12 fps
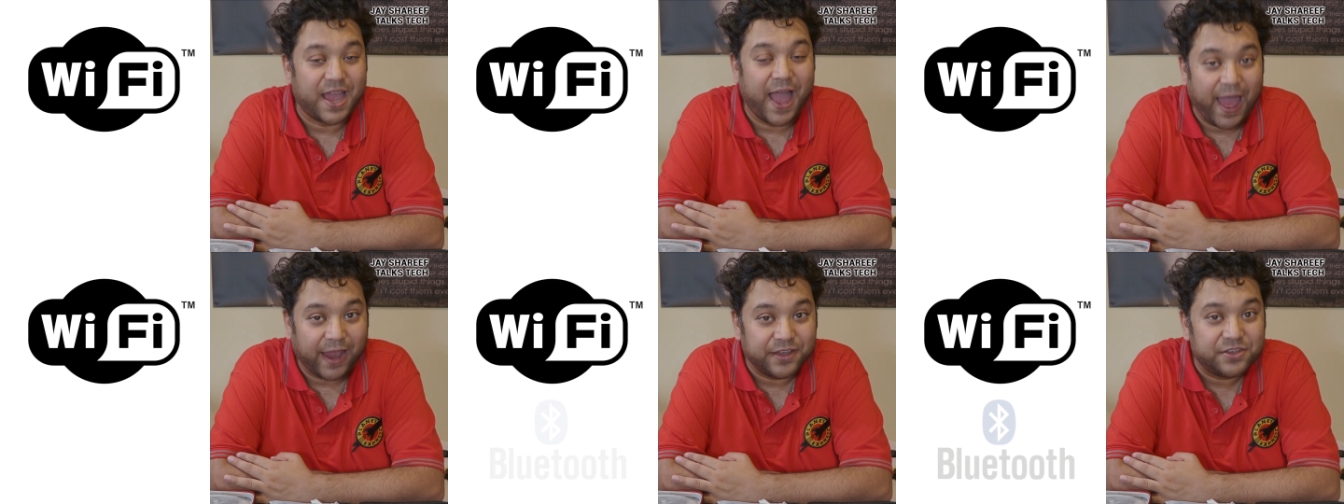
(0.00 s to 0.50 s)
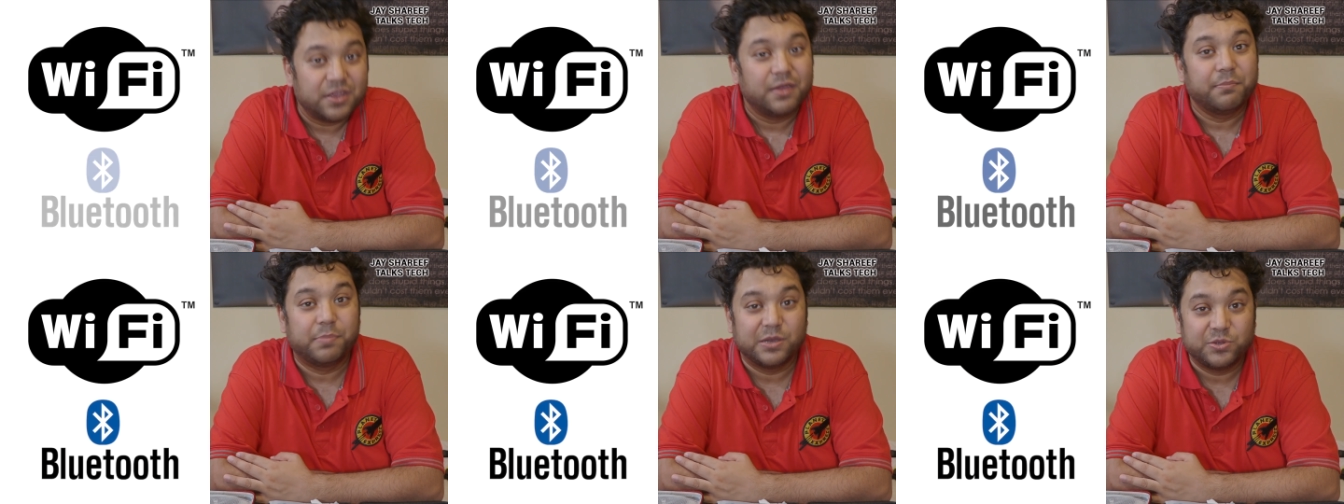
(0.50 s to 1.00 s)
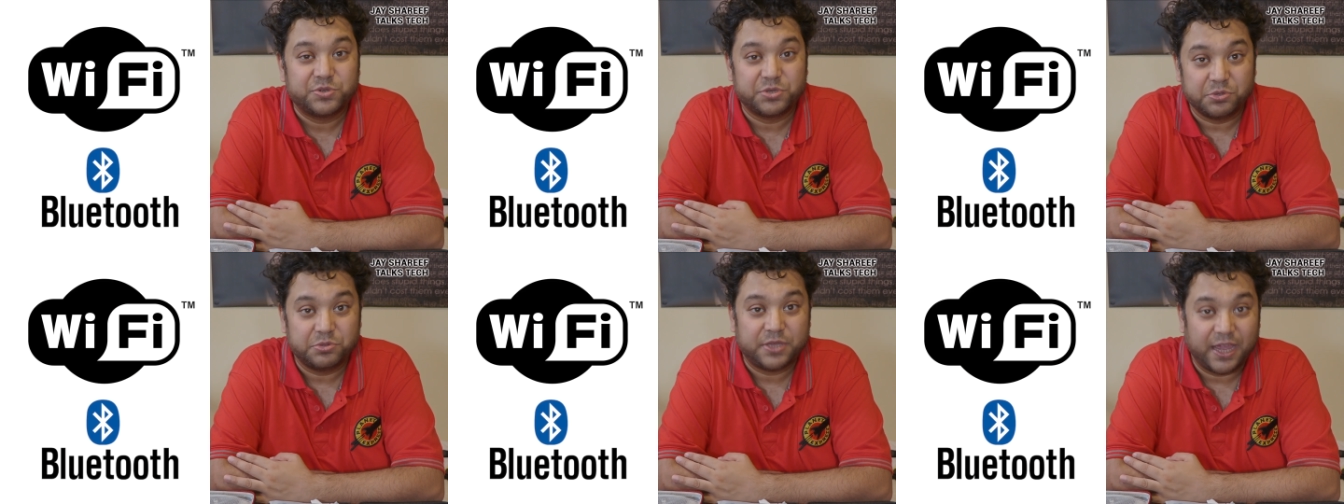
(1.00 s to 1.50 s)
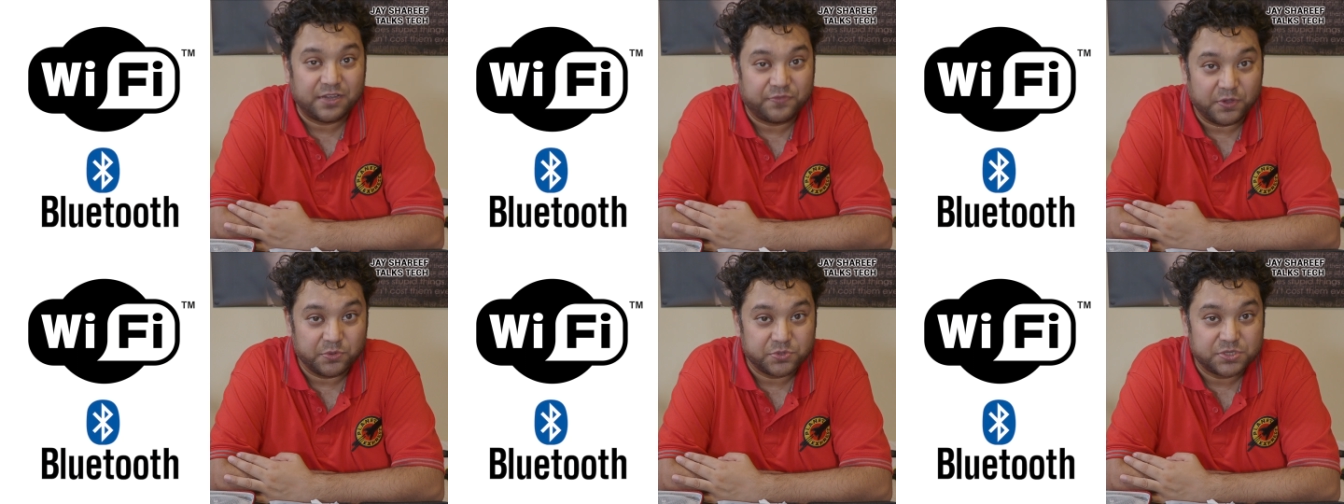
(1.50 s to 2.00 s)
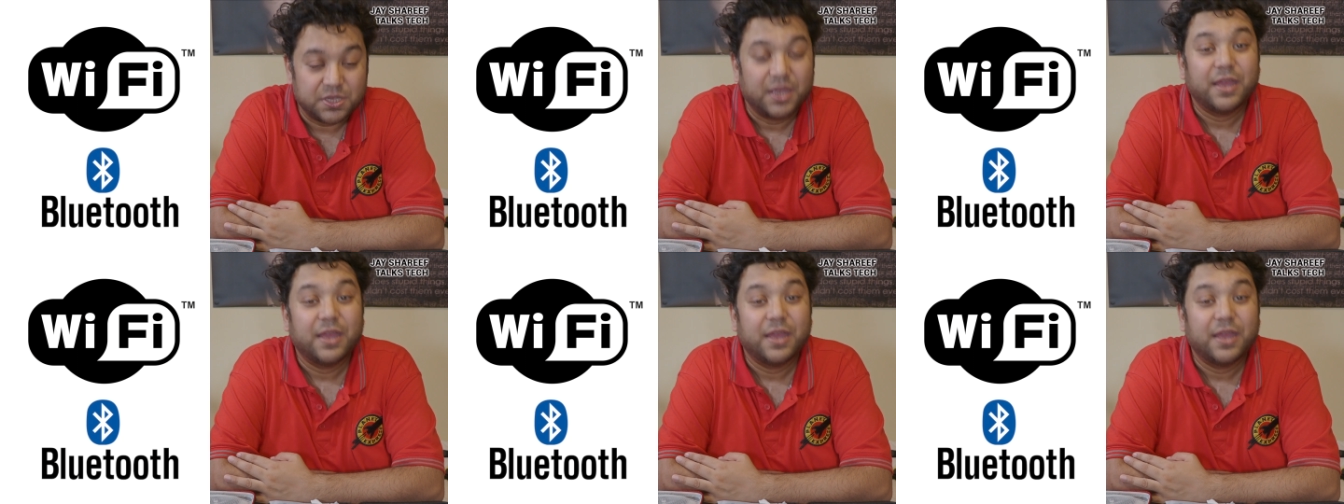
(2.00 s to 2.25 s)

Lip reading: and Bluetooth headphones.